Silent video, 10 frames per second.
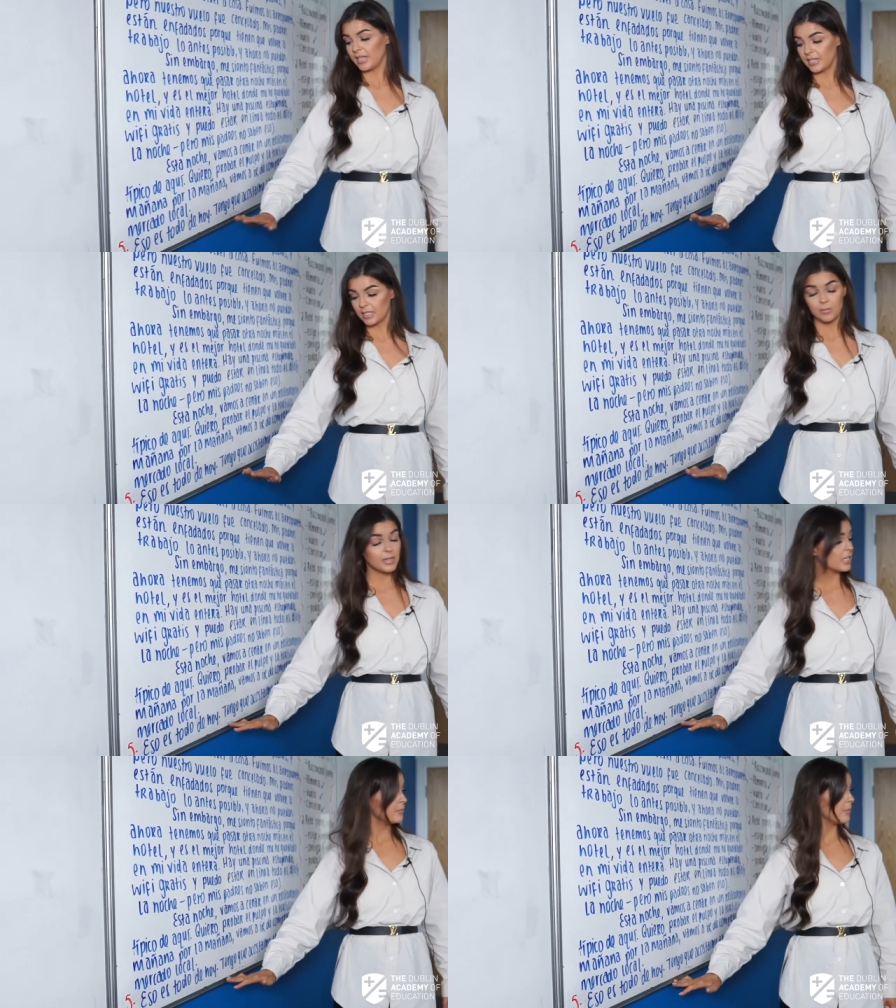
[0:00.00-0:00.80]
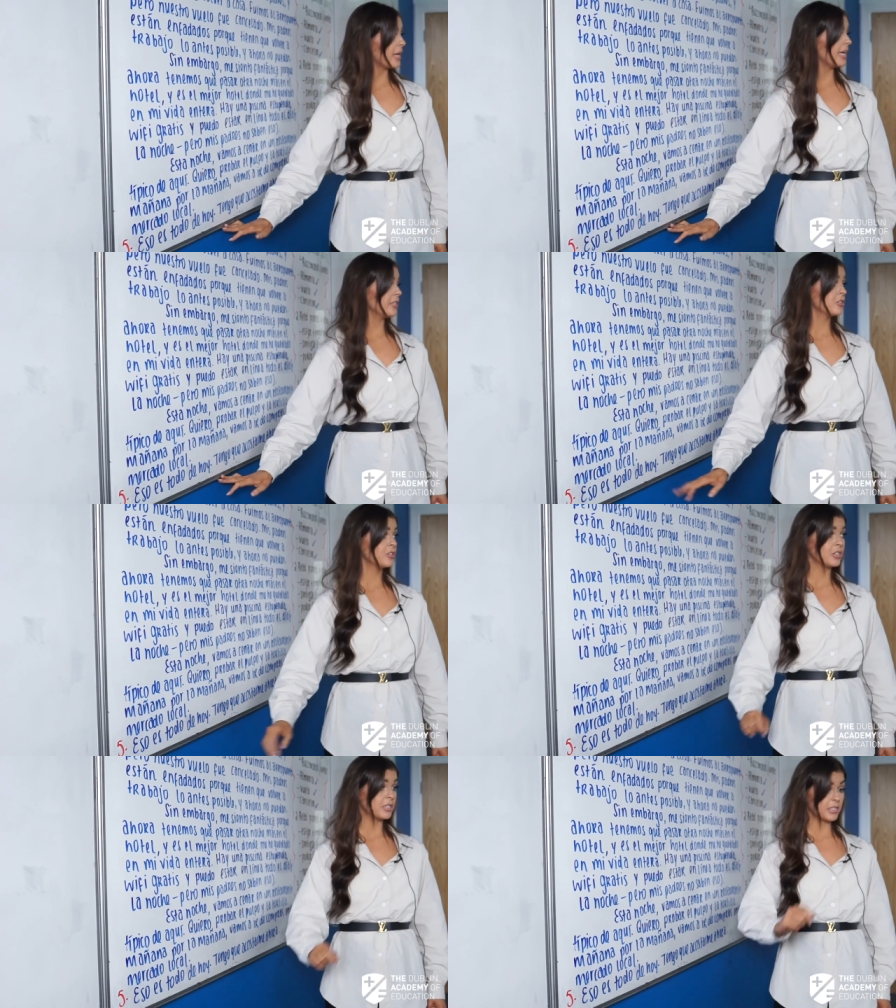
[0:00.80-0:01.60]
that in the middle of my page
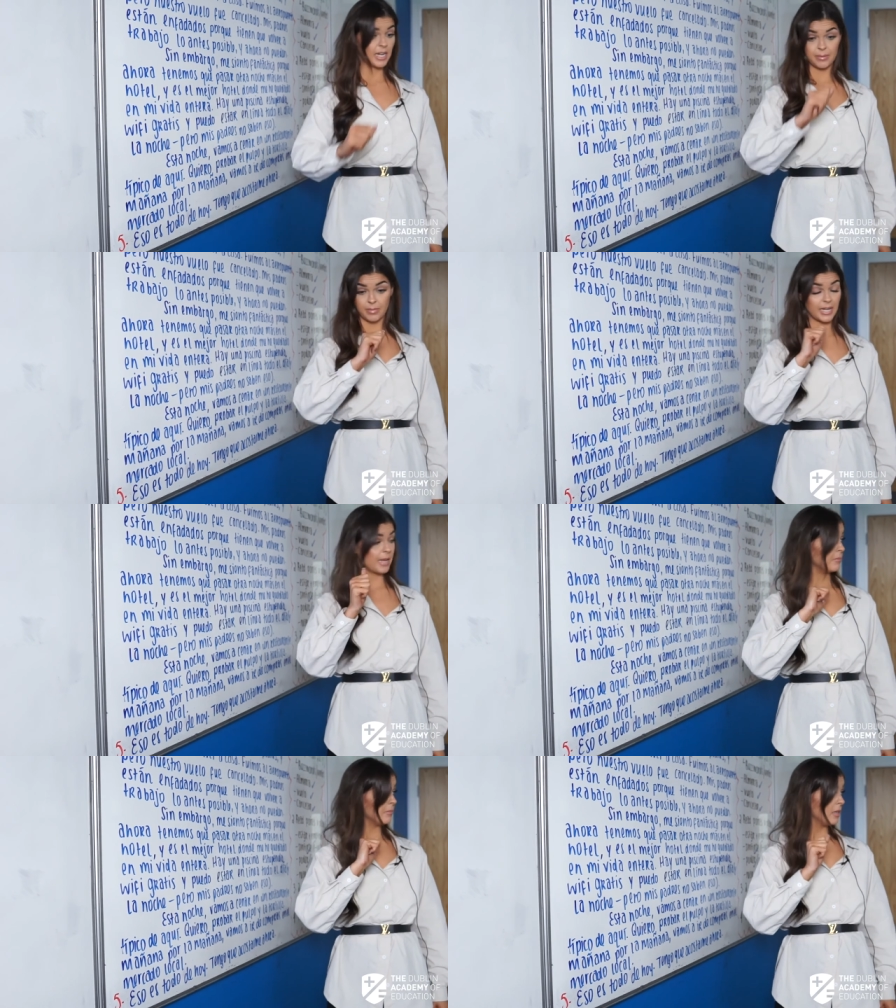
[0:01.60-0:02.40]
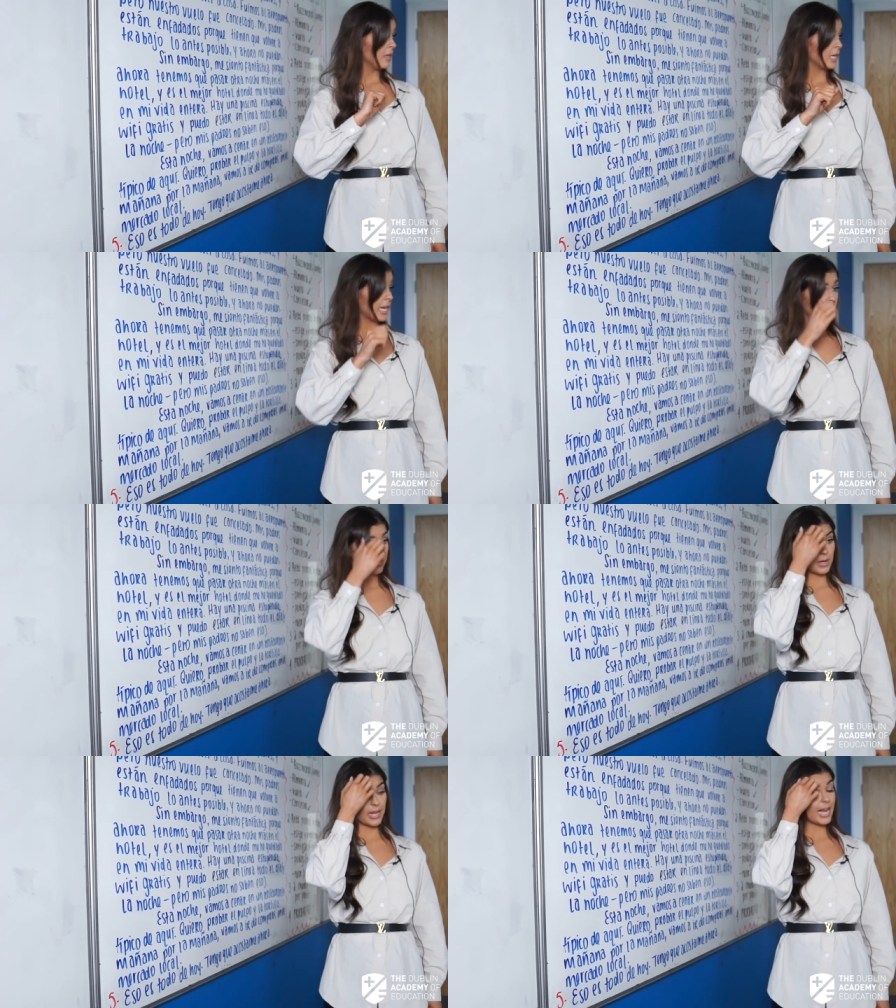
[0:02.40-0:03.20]
just sign my name. Okay,
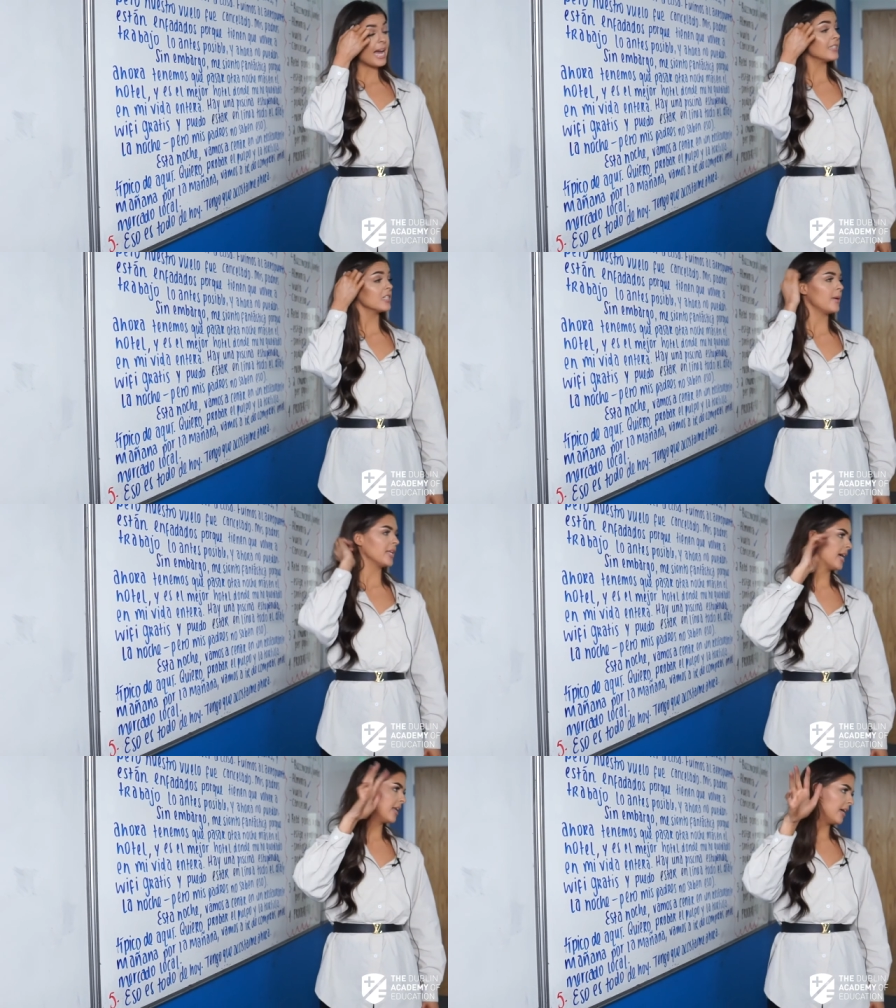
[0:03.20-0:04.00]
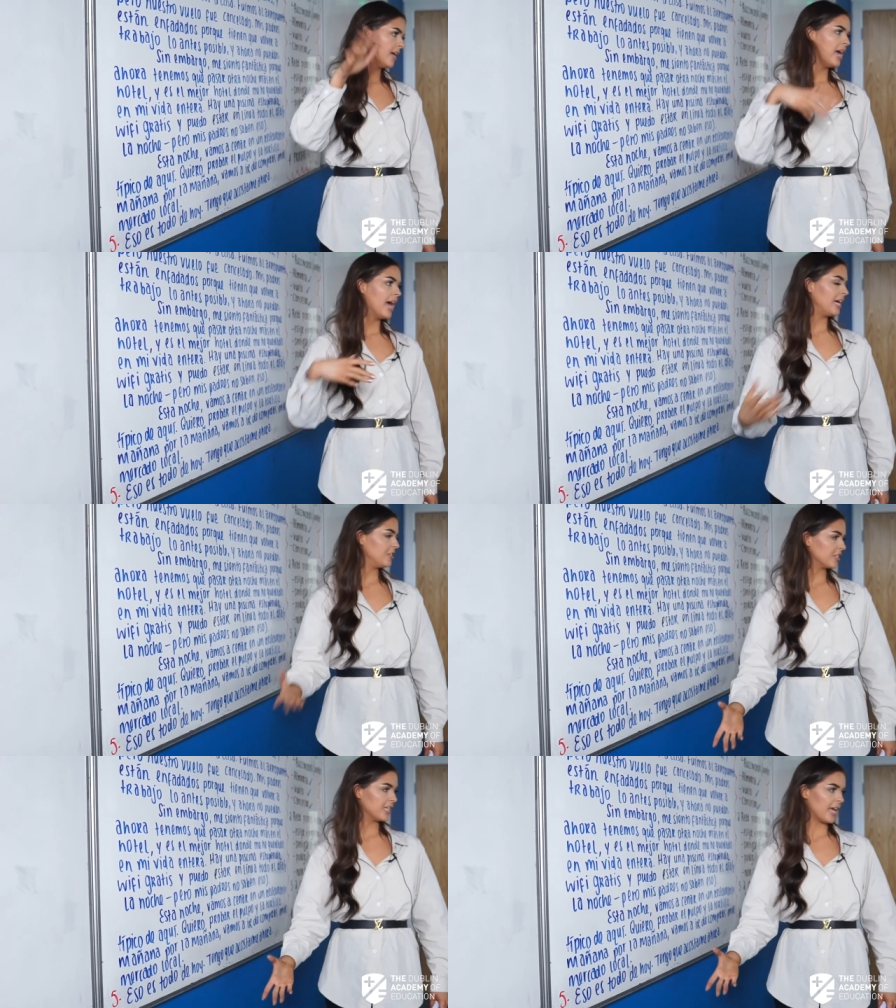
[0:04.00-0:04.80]
or like hasta mañana
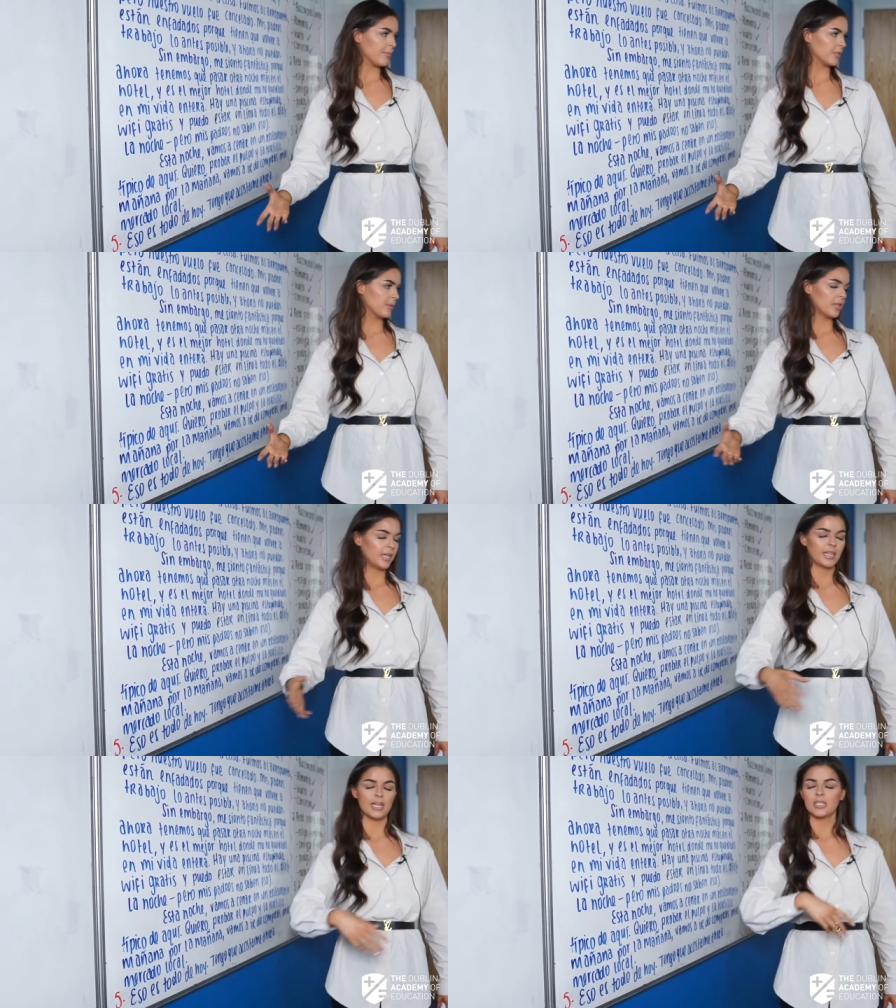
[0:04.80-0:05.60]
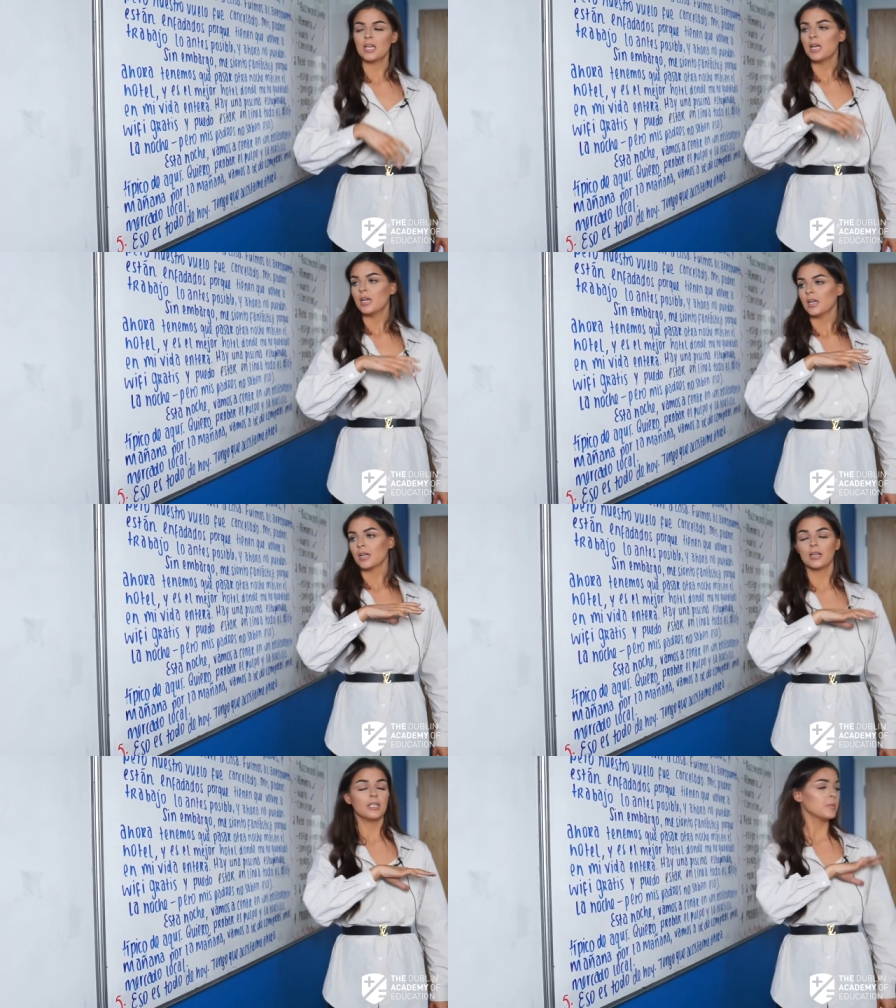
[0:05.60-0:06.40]
and your name or something like that.
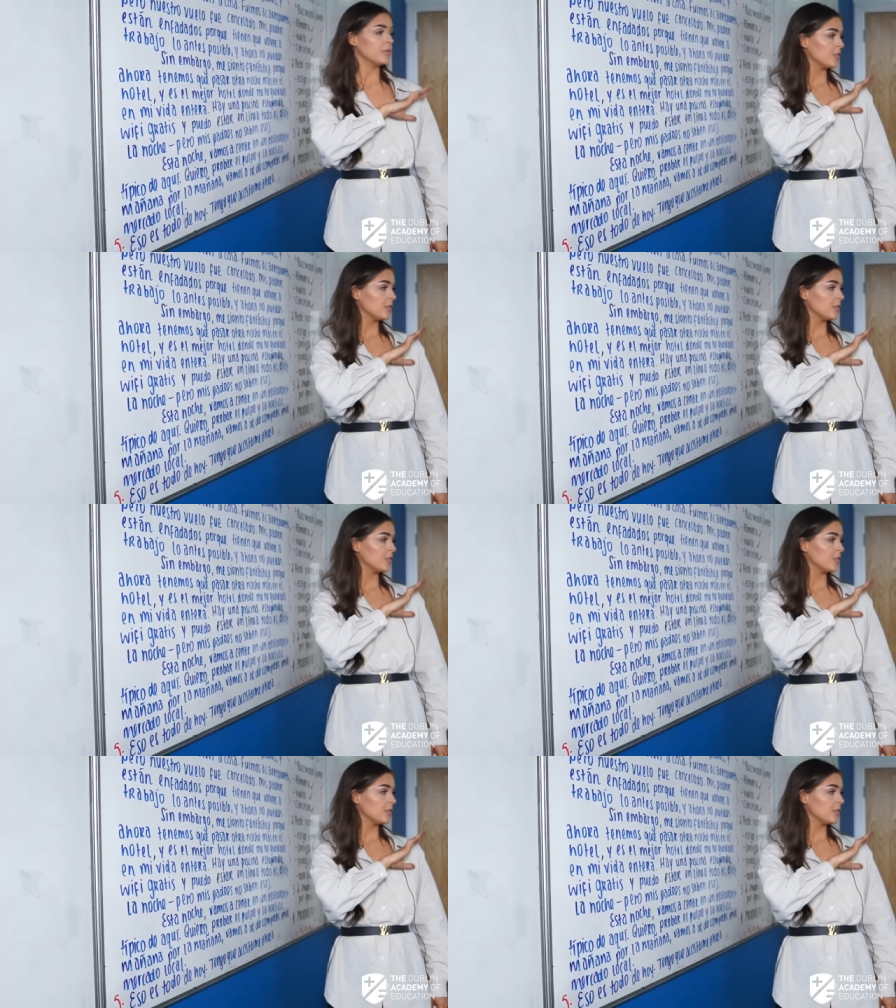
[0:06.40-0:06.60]
Girls, we